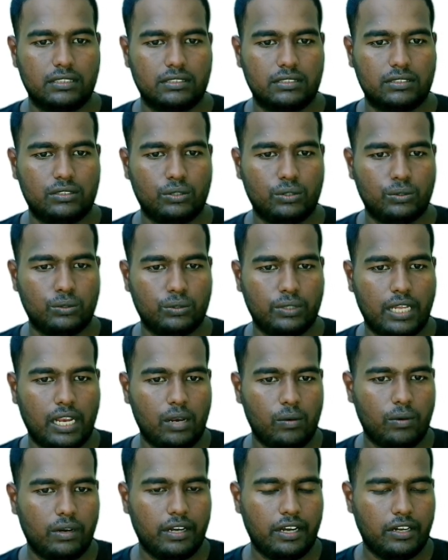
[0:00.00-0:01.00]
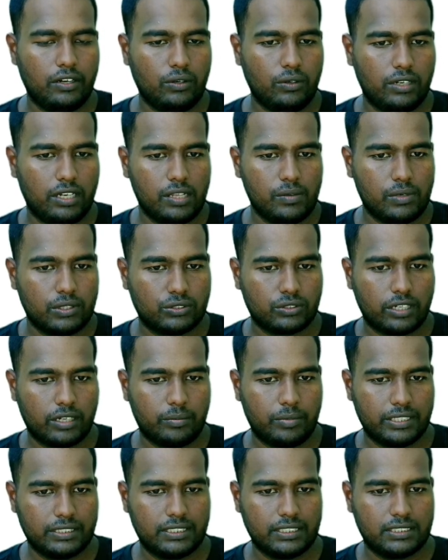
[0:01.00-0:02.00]
So L1 into D1 square
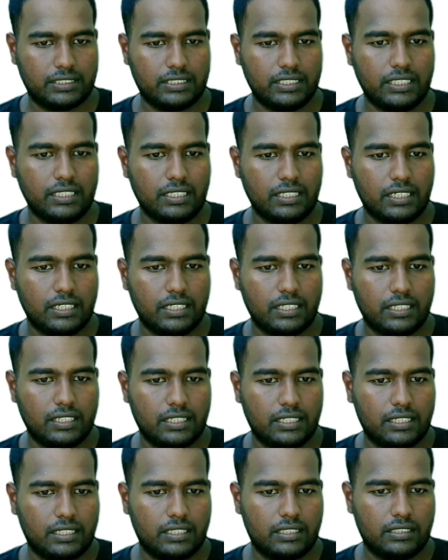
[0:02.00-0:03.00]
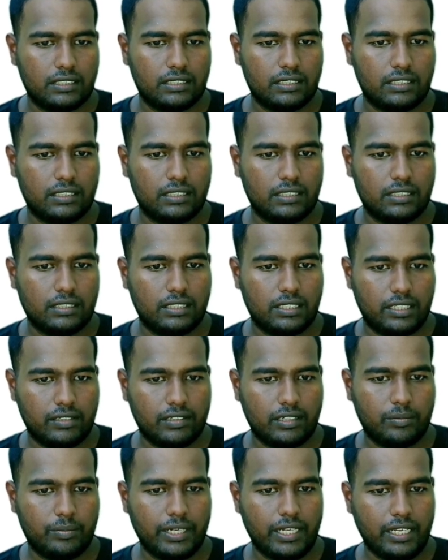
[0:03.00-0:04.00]
by 16
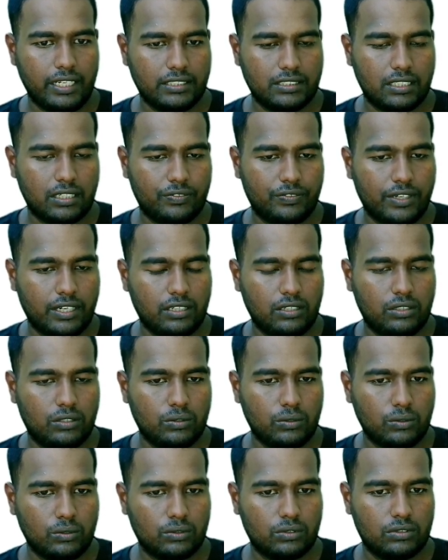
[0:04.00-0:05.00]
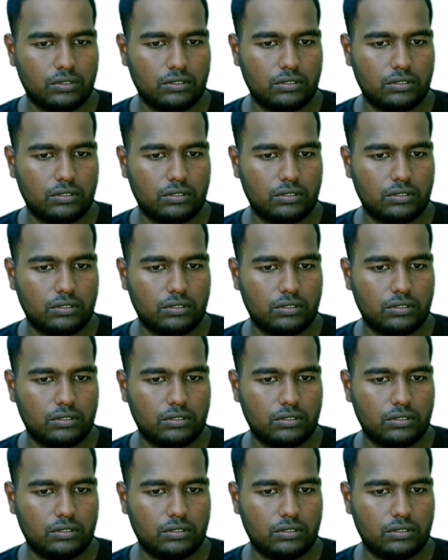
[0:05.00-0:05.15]
divided by, instead of L2,